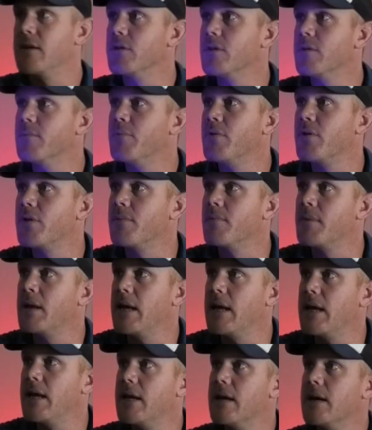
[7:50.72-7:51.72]
on the bottom
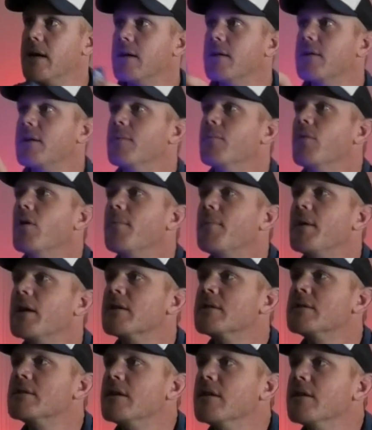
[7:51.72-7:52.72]
here, you might be able
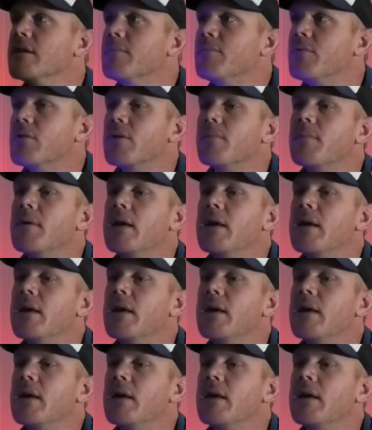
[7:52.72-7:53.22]
to see on the bottom